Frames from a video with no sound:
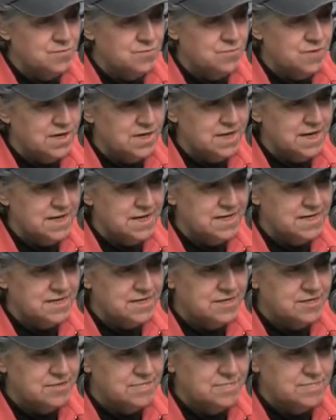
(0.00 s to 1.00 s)
while
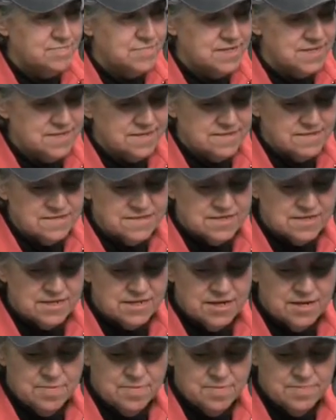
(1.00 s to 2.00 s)
I get this set
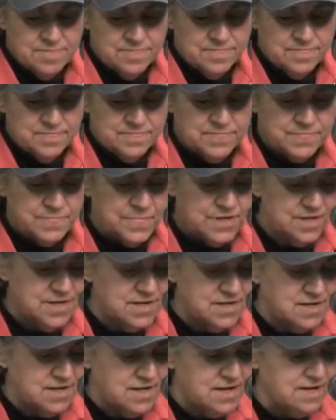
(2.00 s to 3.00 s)
up
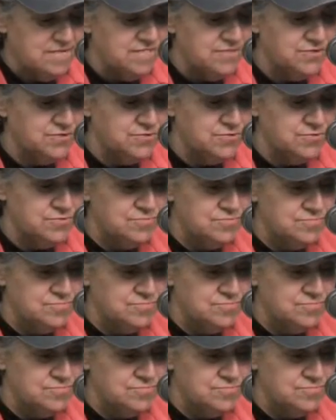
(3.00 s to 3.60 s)
and have you